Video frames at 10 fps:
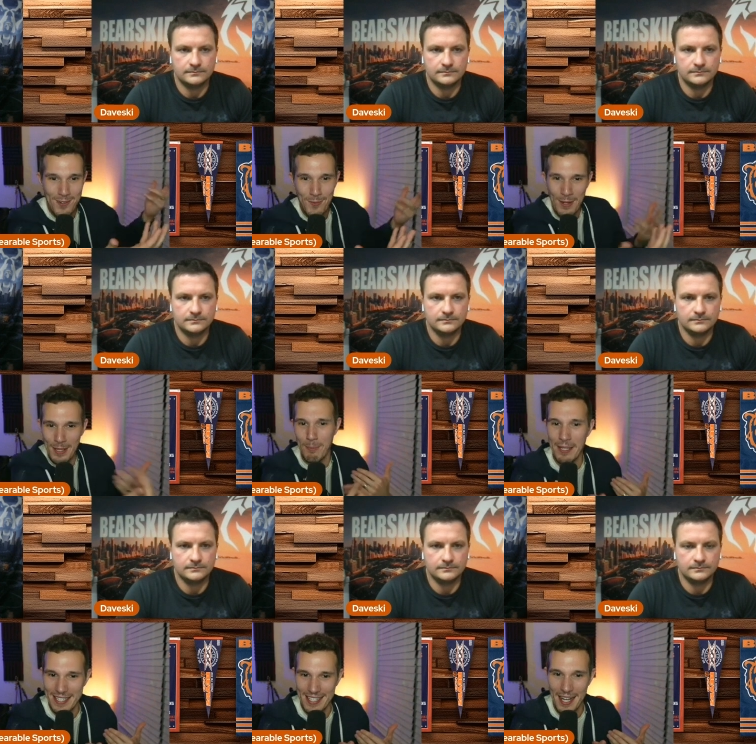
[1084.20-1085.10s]
Speaker 1: when the
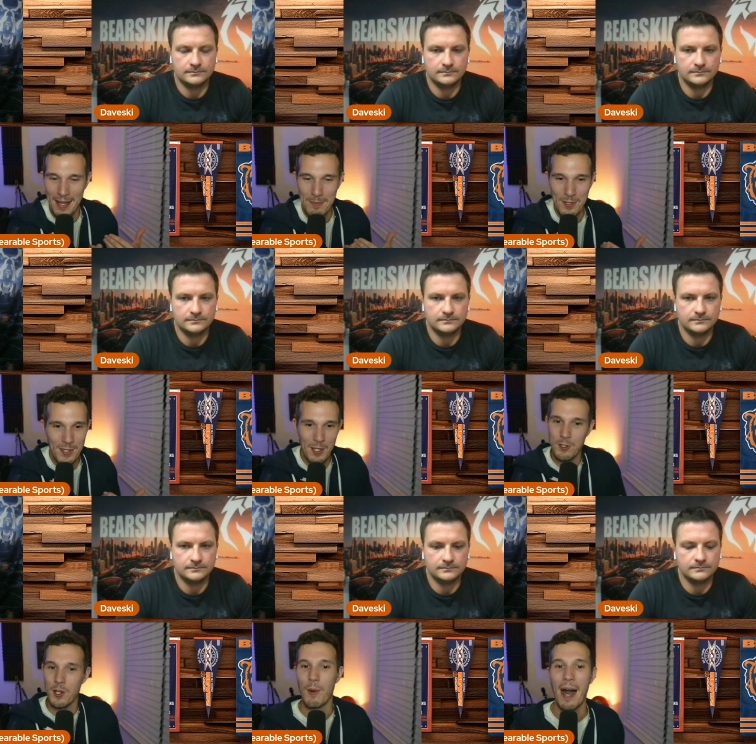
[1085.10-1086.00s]
blitz comes,
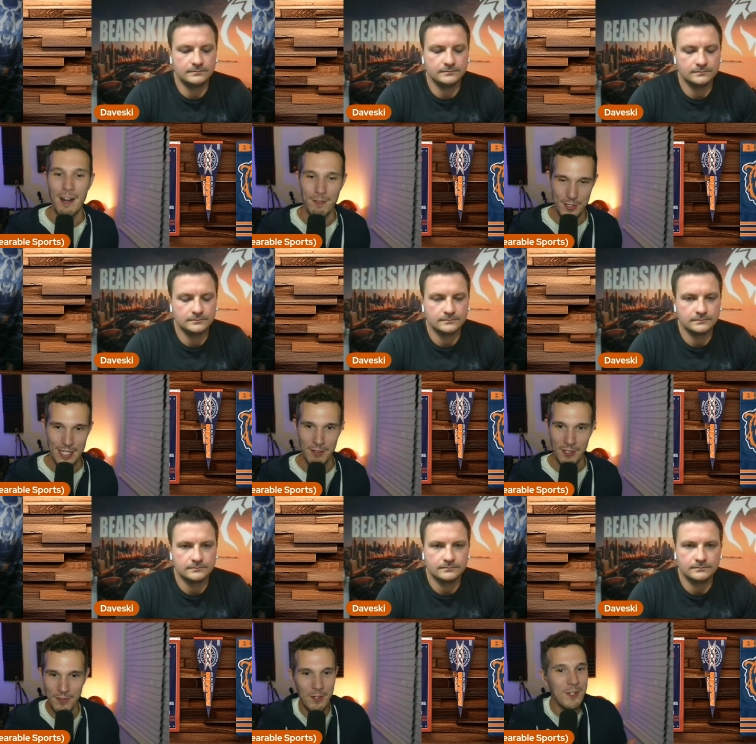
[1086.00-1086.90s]
there's no hot
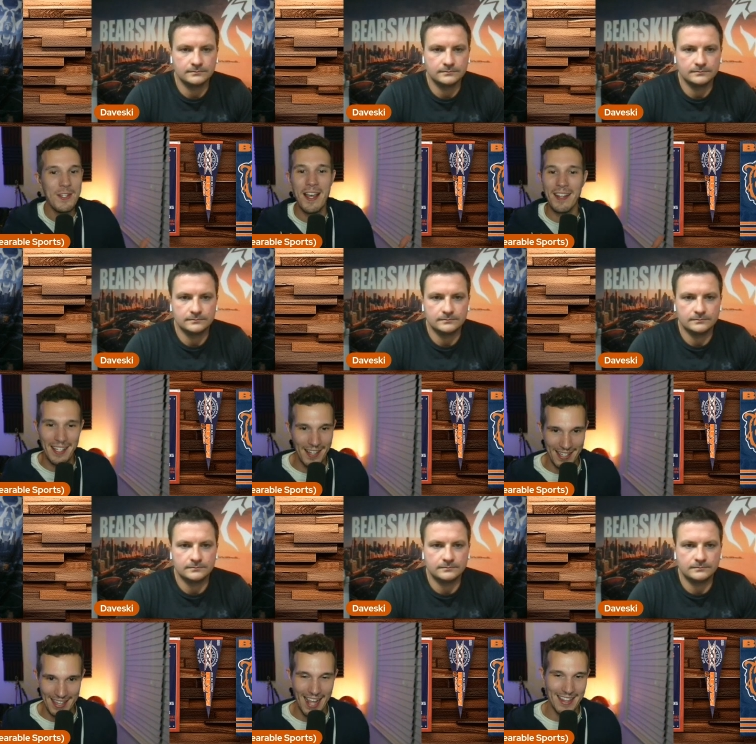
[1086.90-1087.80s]
receiver. There's nothing
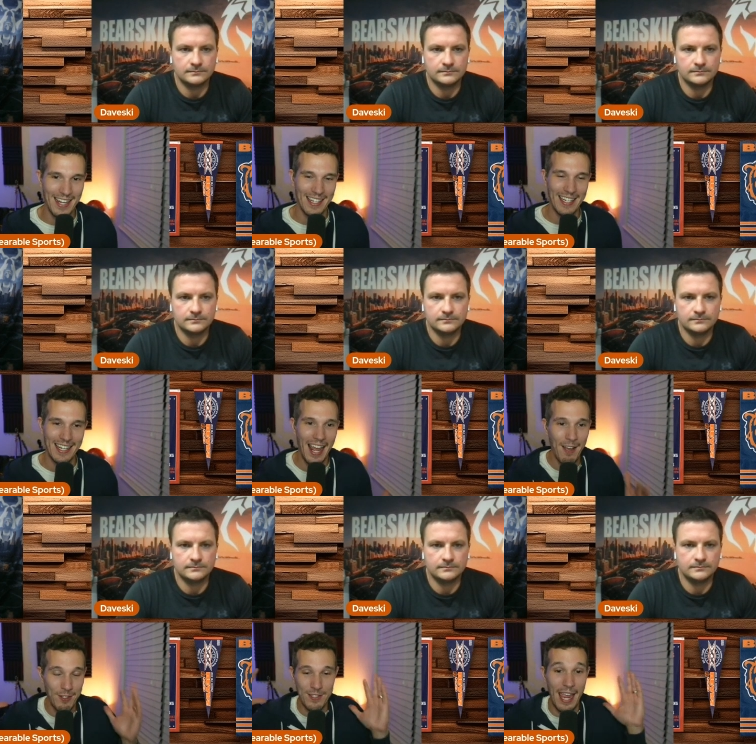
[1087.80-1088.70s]
like that that he can
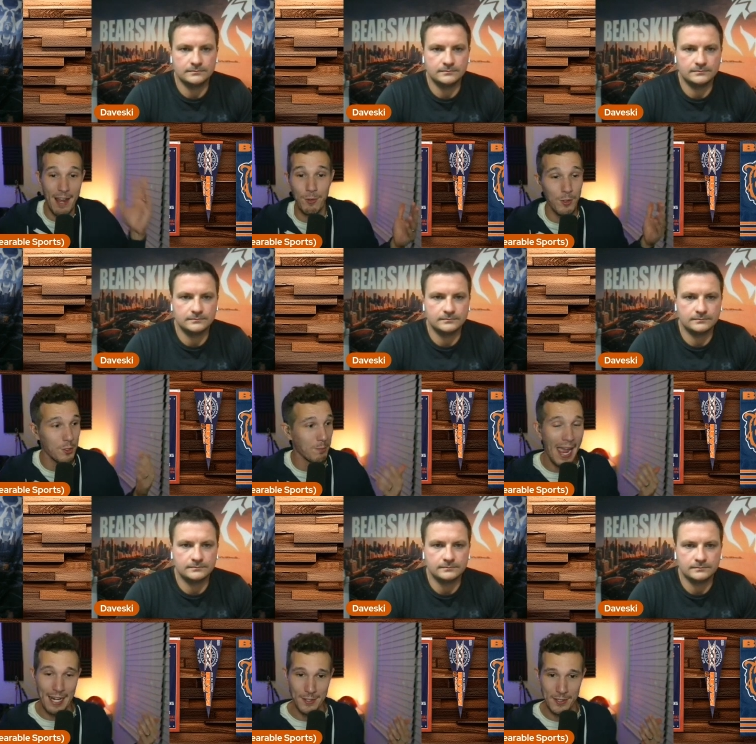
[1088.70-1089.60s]
have because everyone's
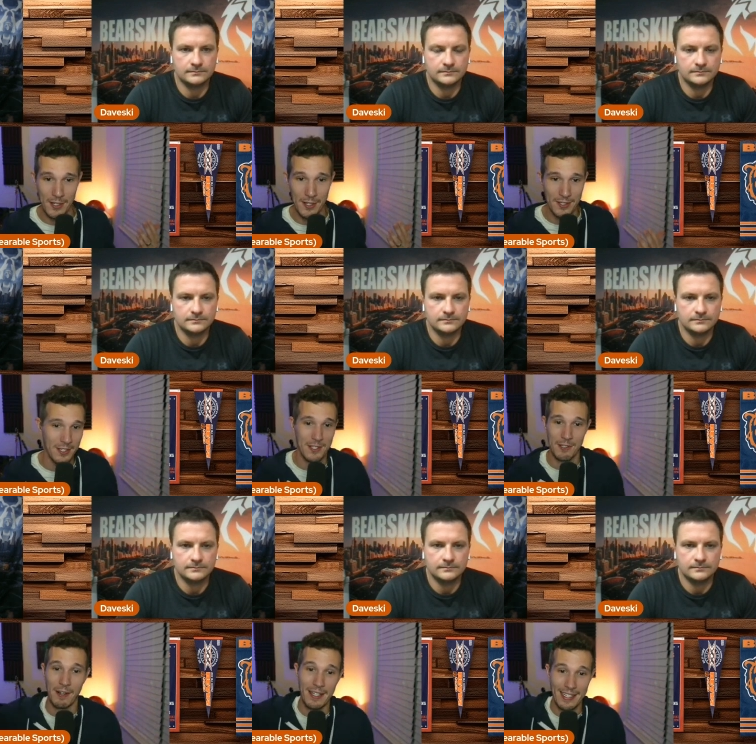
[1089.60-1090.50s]
backs are turned because they're
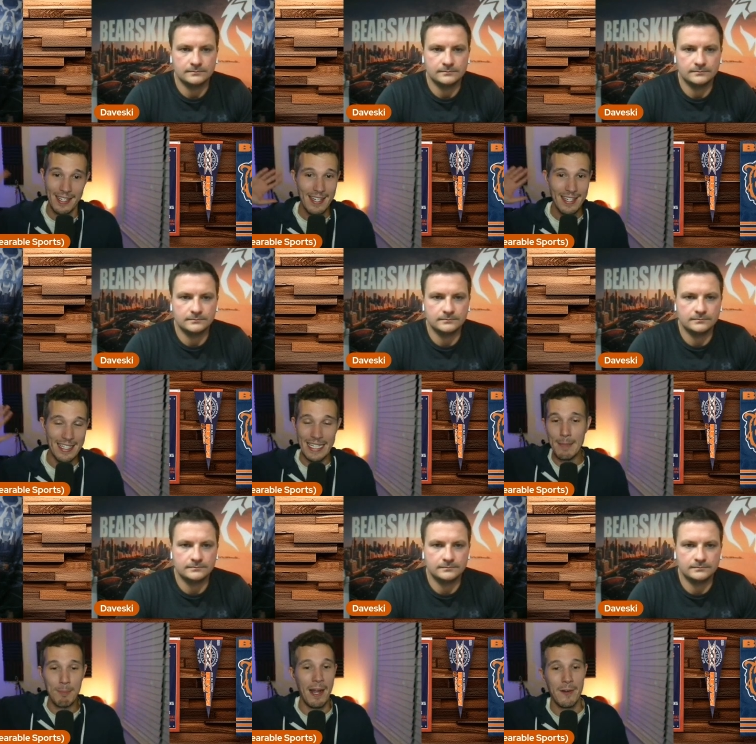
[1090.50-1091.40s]
running
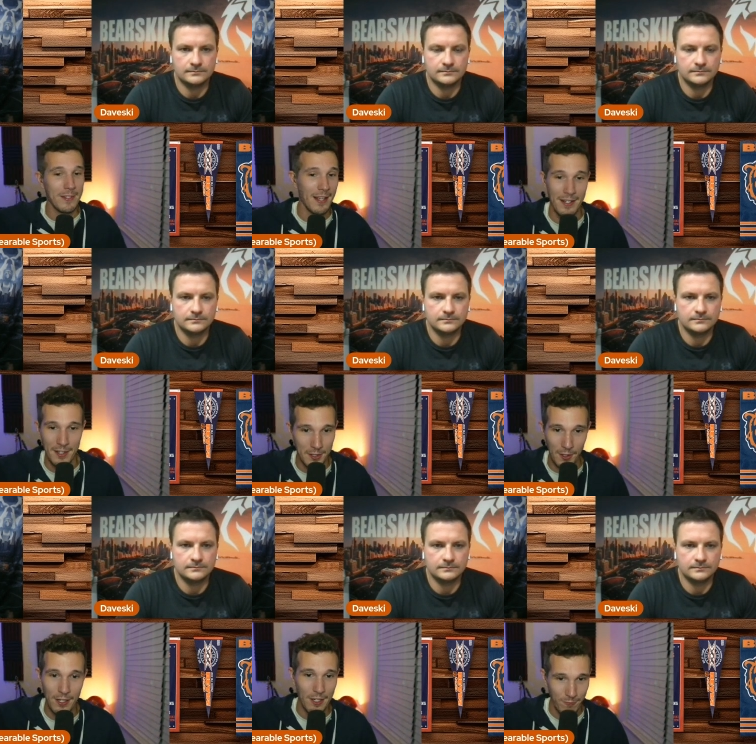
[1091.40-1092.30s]
deep routes on
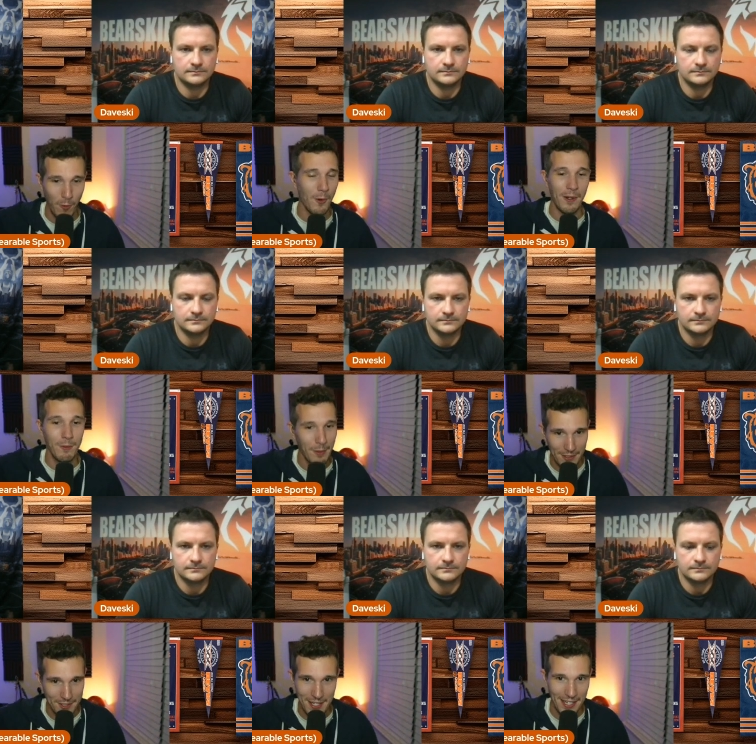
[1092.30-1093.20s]
third and four when
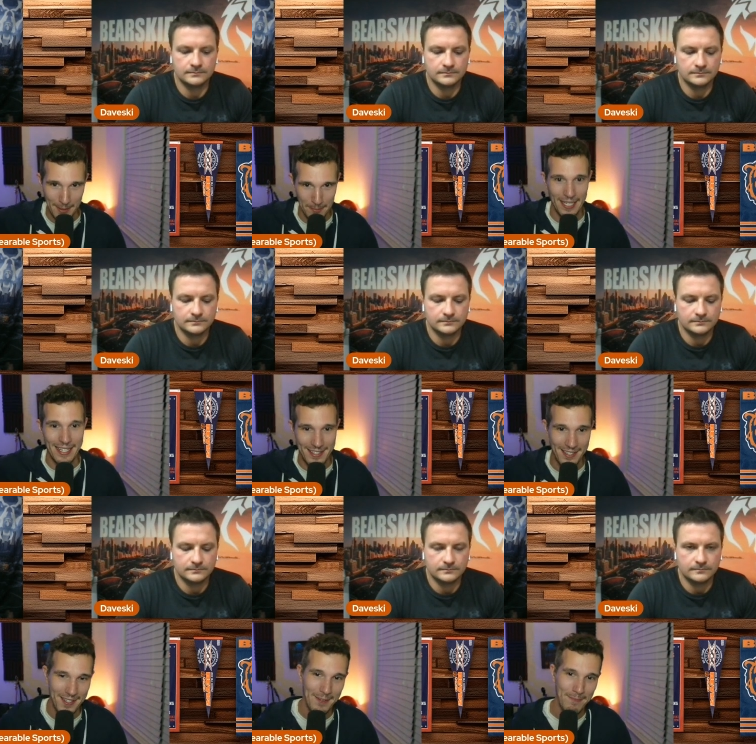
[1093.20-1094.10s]
they're sending a blitz.